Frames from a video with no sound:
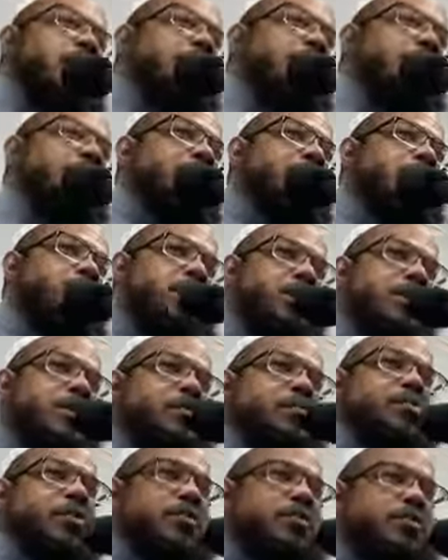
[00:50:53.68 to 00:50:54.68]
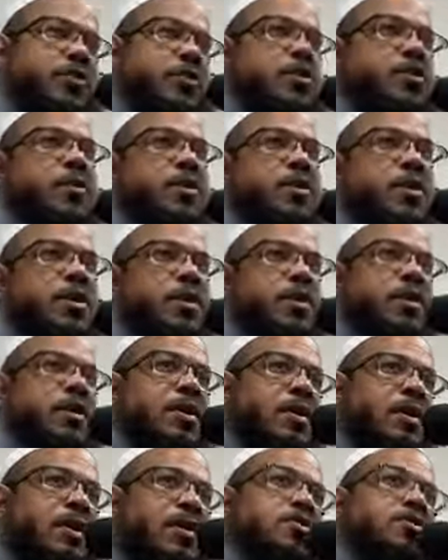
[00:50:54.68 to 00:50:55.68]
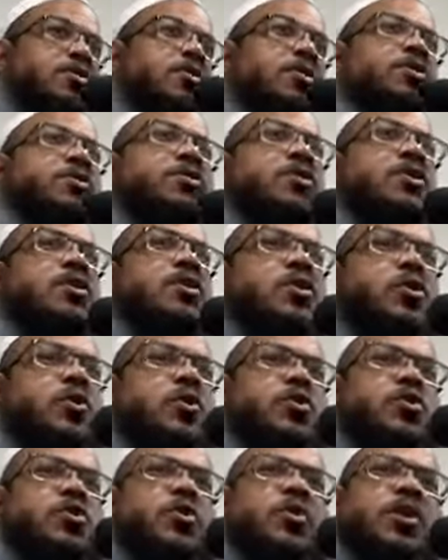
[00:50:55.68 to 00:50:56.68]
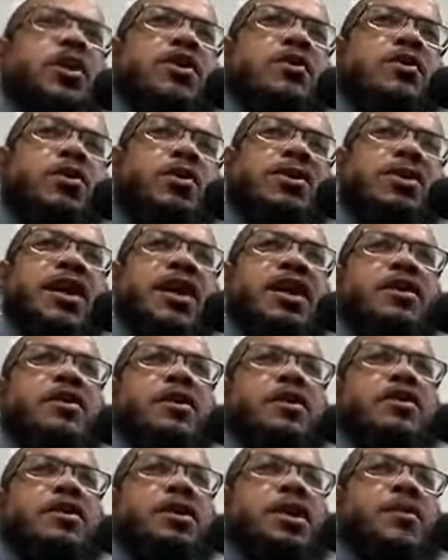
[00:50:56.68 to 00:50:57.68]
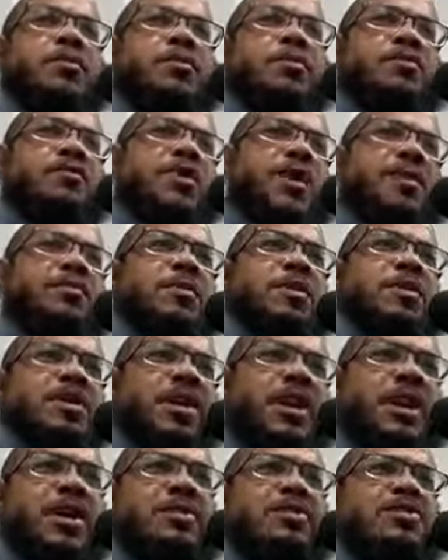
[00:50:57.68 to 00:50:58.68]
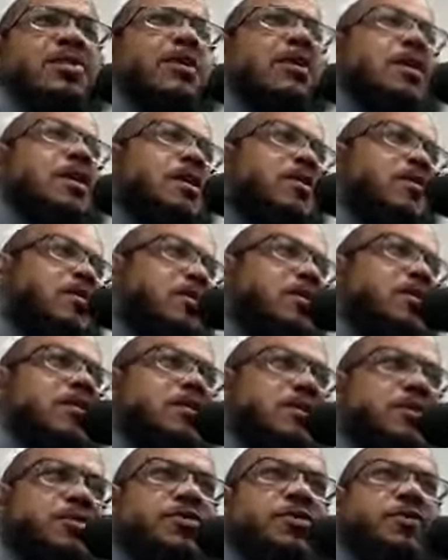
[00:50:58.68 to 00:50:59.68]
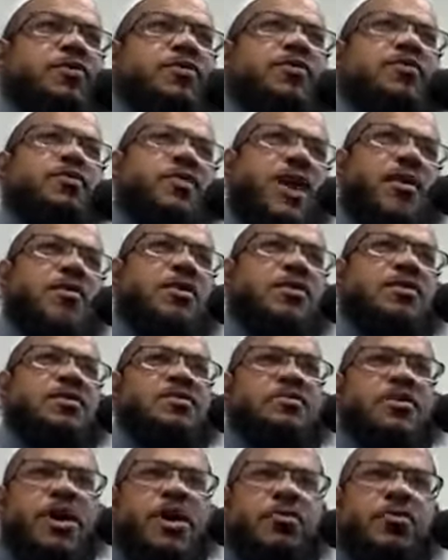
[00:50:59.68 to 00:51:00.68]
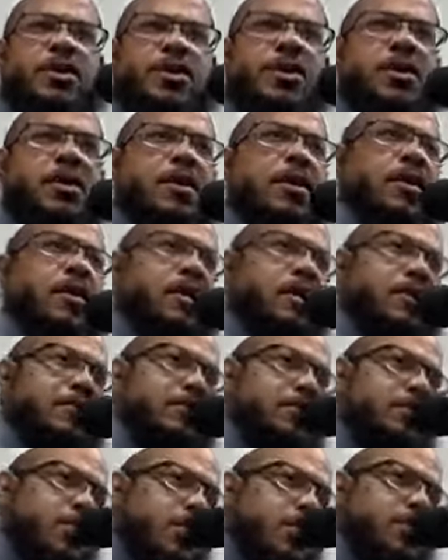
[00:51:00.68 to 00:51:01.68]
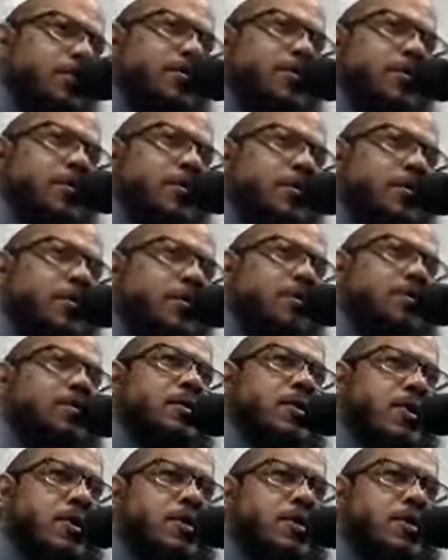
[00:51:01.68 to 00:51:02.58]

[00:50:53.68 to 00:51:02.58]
uh, to be put forward. And so, it's, you know, so what it looks like keeping the family ties is going to differ from family to family and from culture to